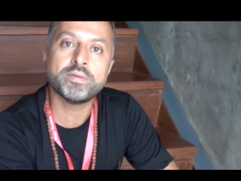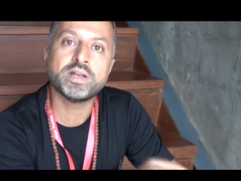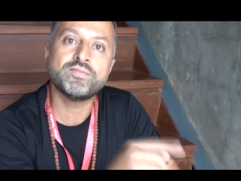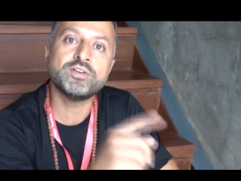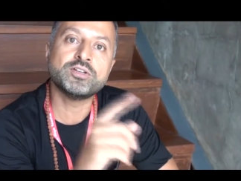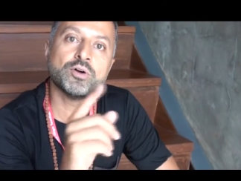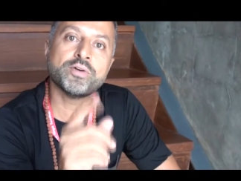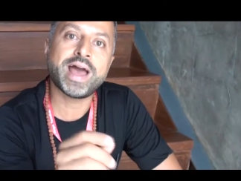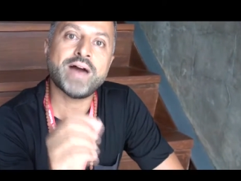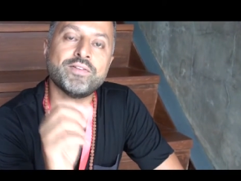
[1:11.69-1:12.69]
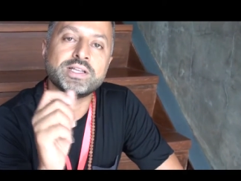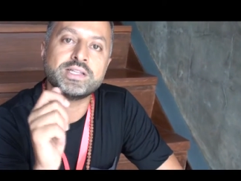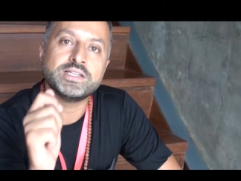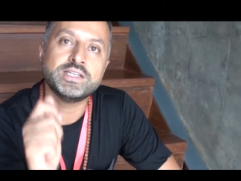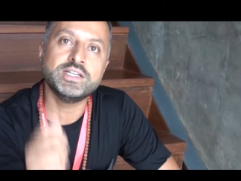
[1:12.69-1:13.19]
but if you don't have it in
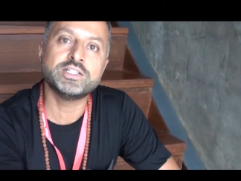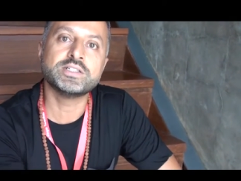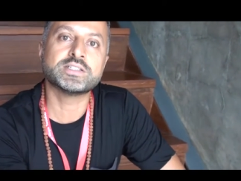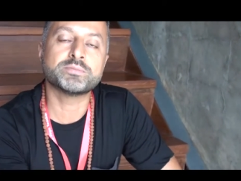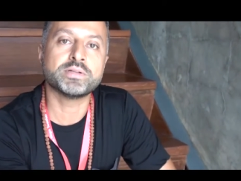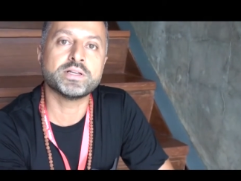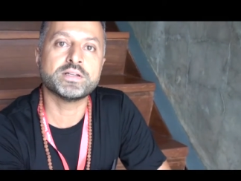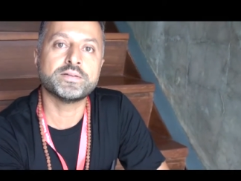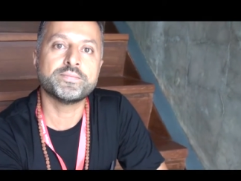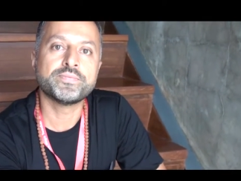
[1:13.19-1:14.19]
the teaching discipline,